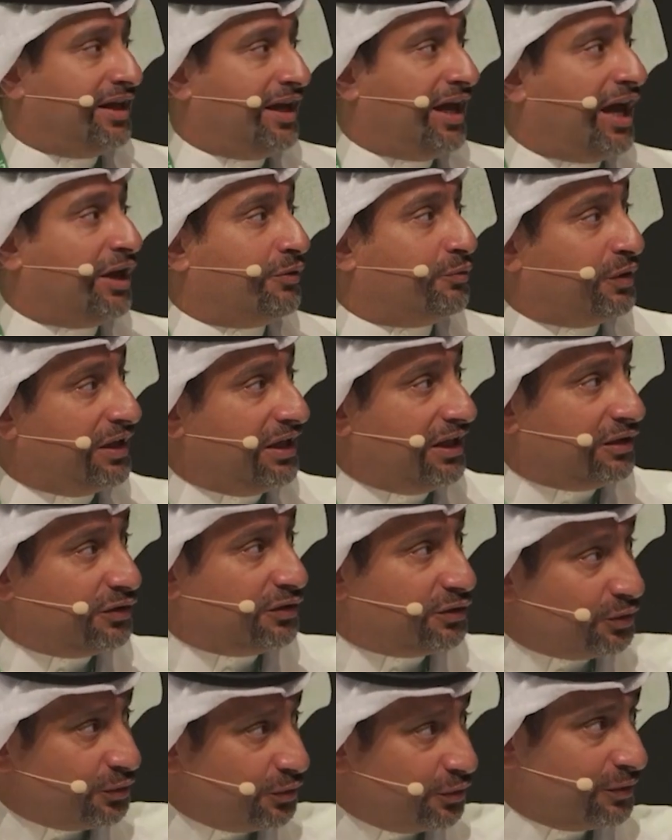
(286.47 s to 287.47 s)
and we need
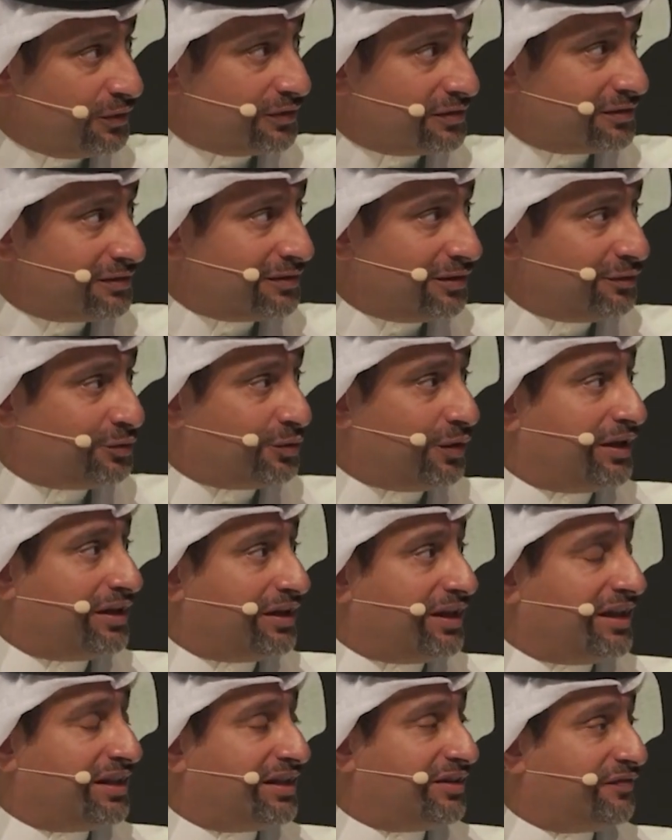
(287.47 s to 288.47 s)
tools to
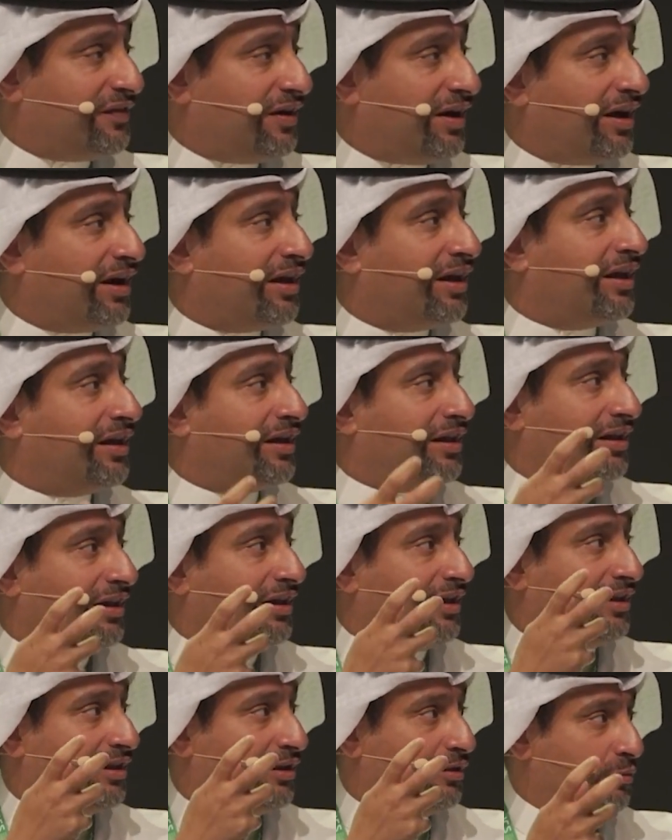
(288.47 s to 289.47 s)
identify
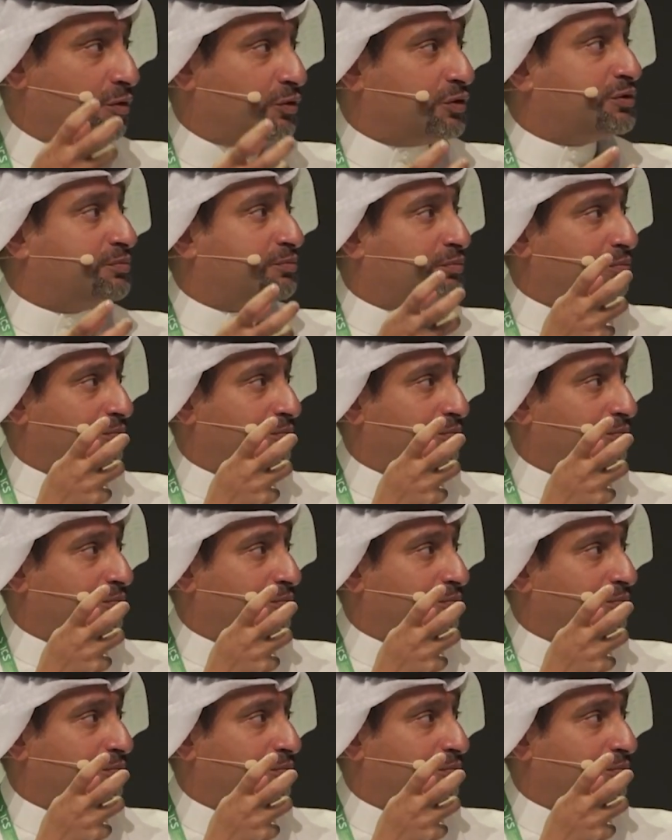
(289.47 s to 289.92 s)
the most